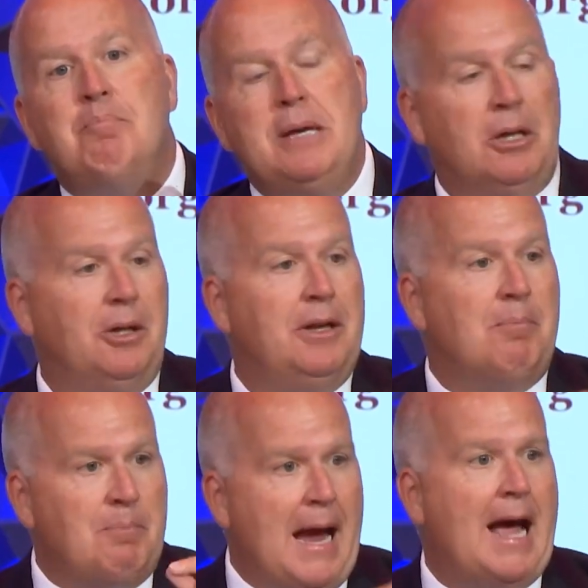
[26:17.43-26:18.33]

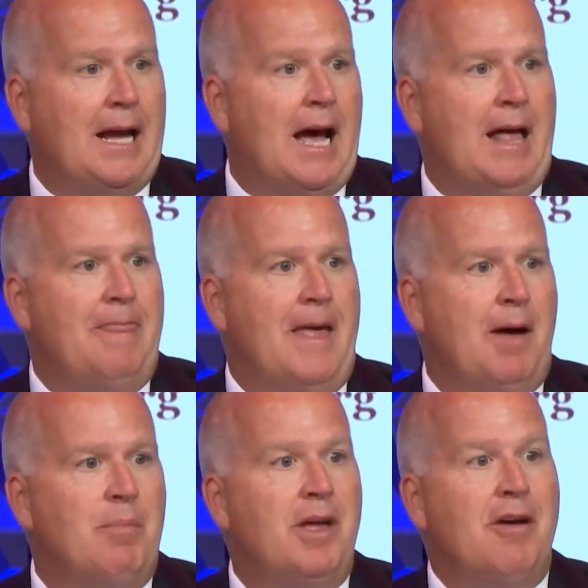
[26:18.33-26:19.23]
build back on
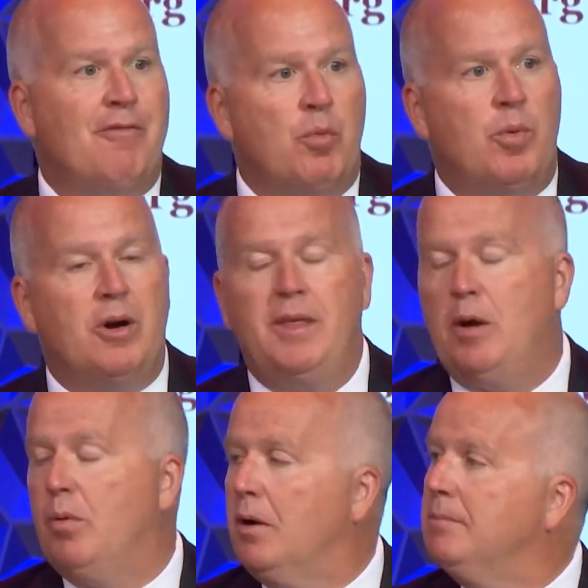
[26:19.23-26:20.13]
them from where
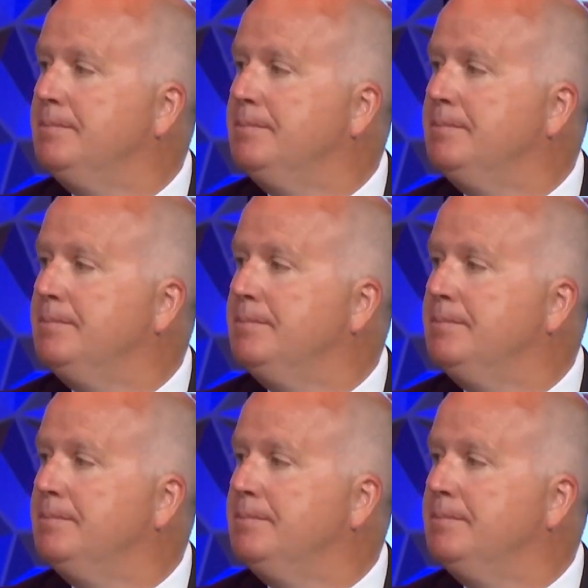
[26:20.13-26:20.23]
they were.